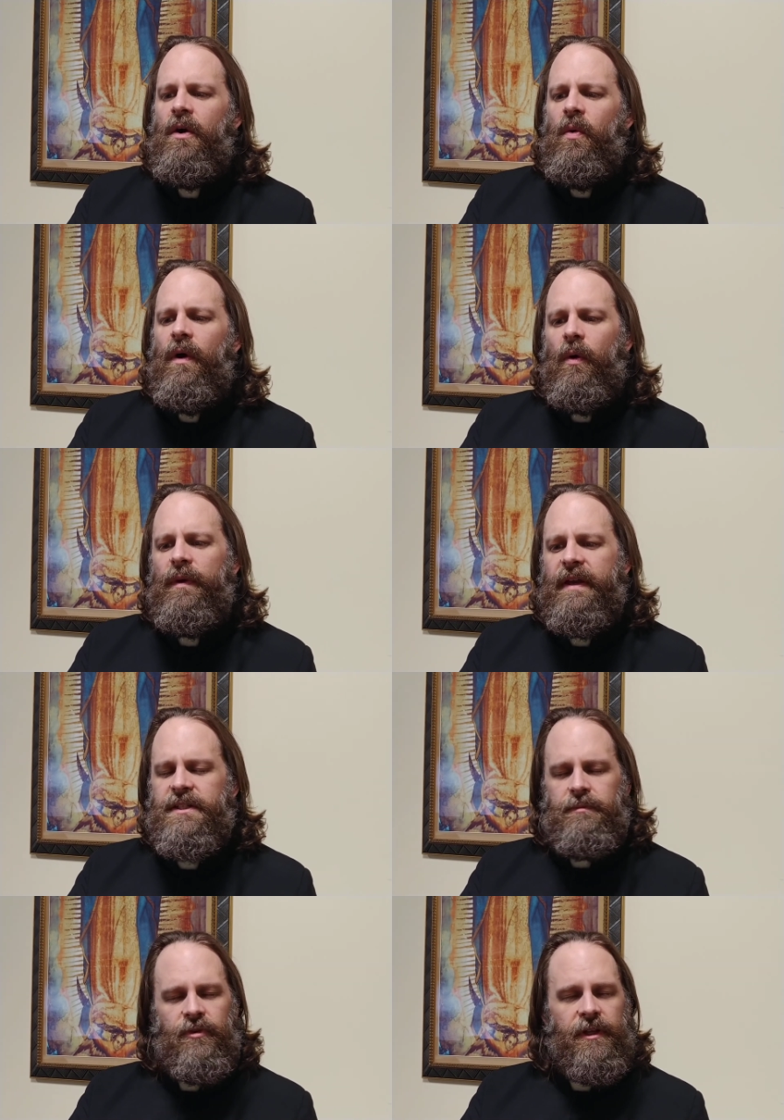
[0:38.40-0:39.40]
well, we get
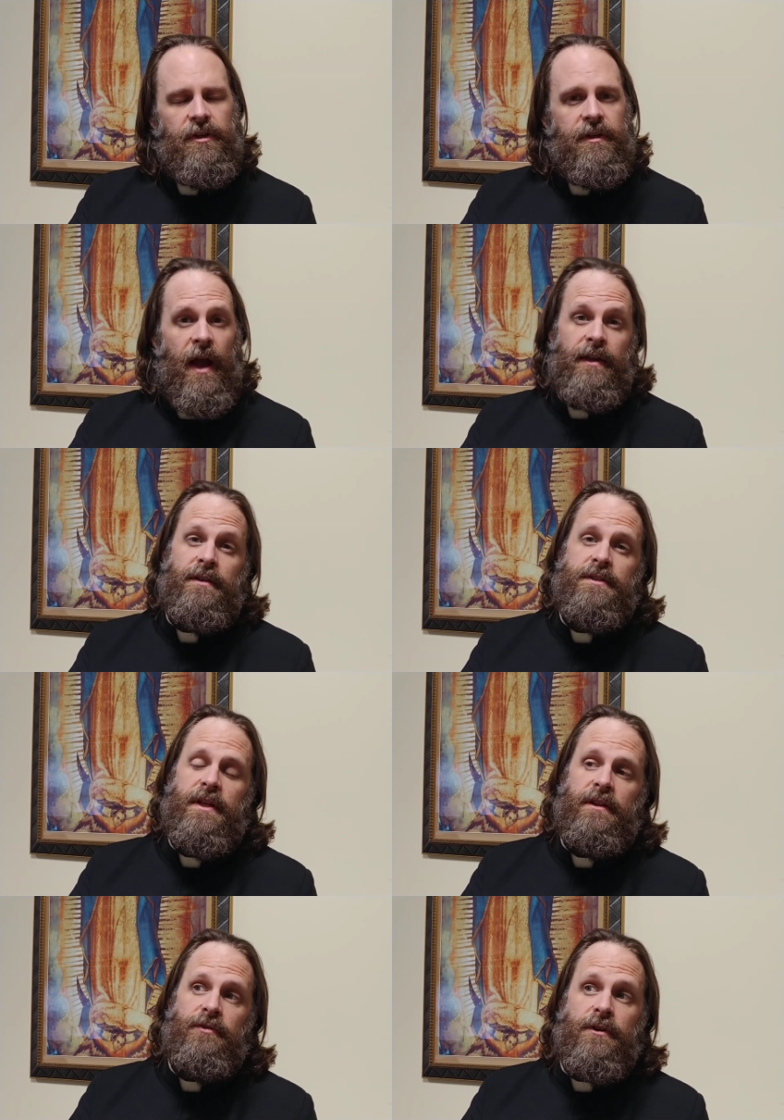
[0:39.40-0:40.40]
some really good guidance
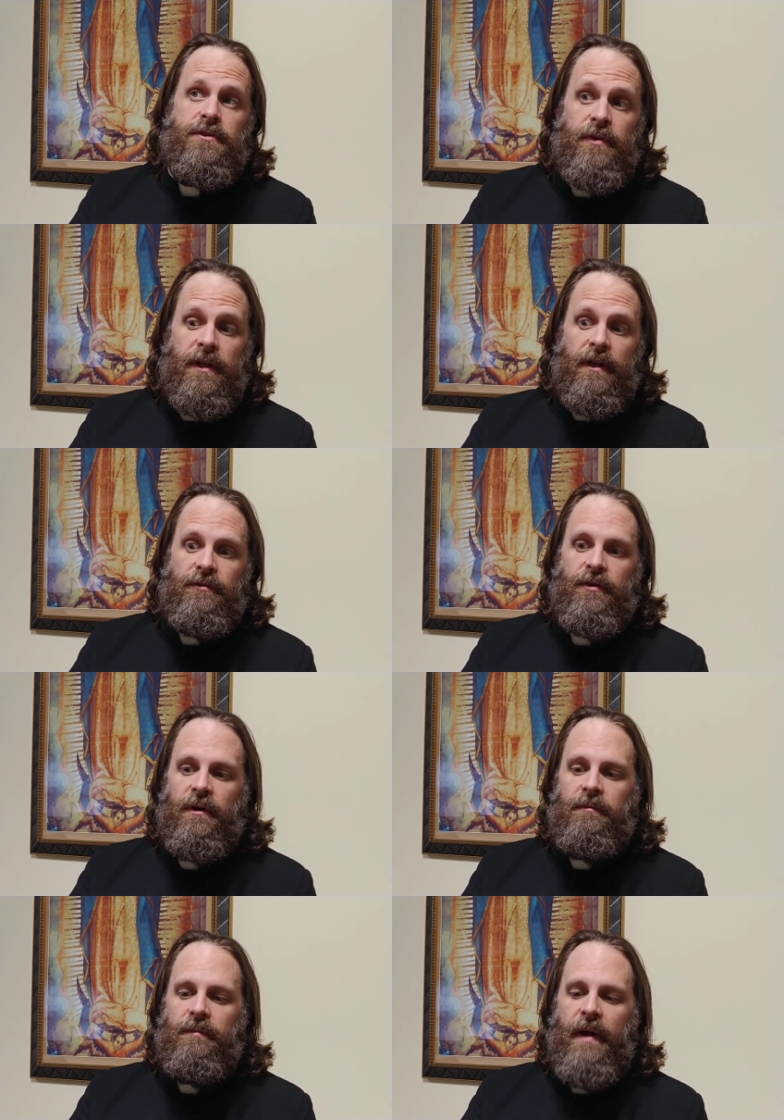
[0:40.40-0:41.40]
in the first reading
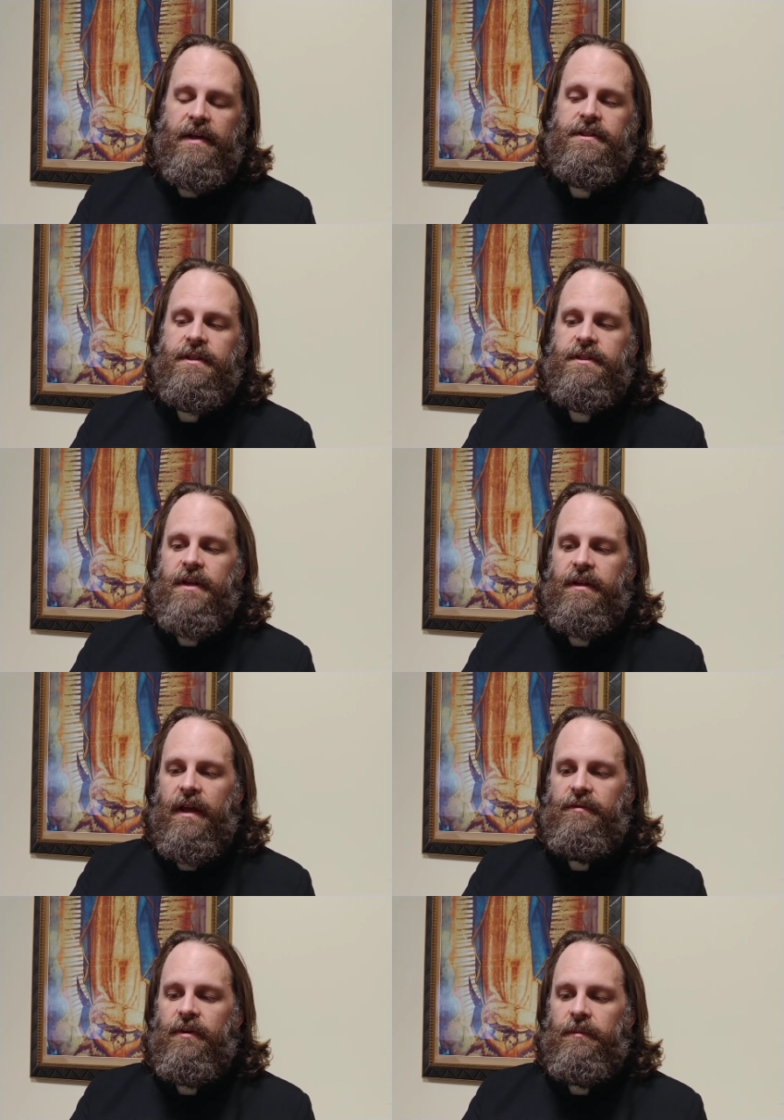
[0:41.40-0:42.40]
from Mass this
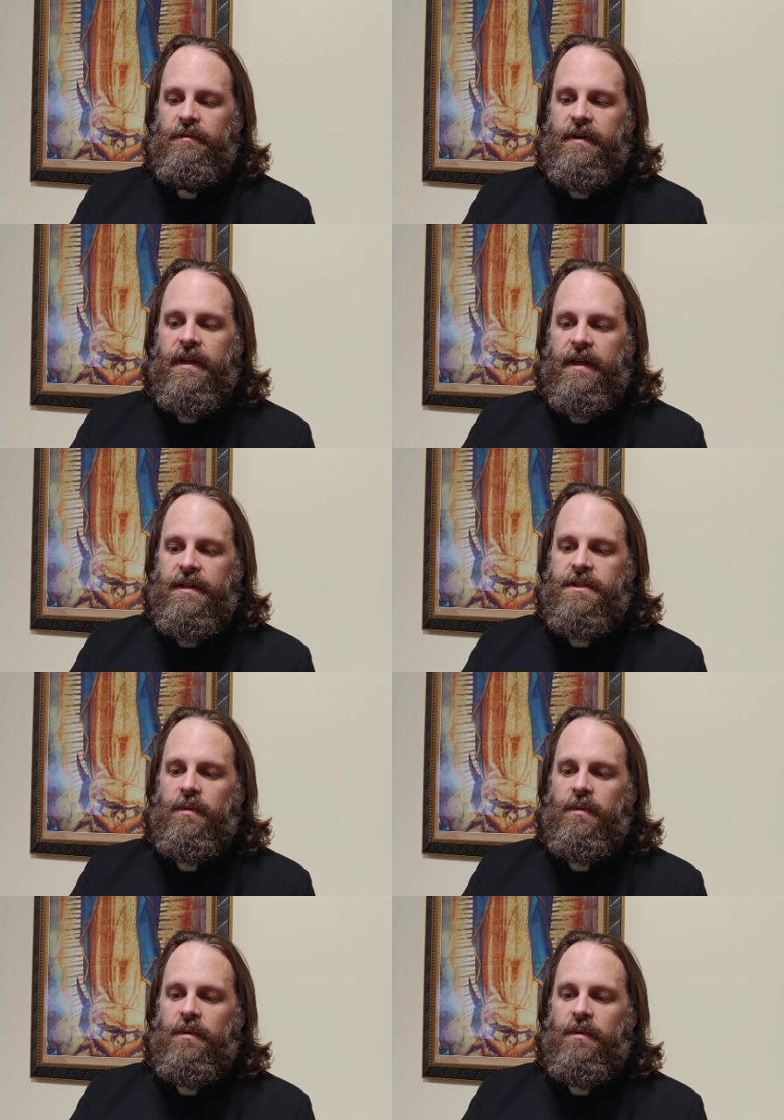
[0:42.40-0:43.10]
Sunday from Leviticus,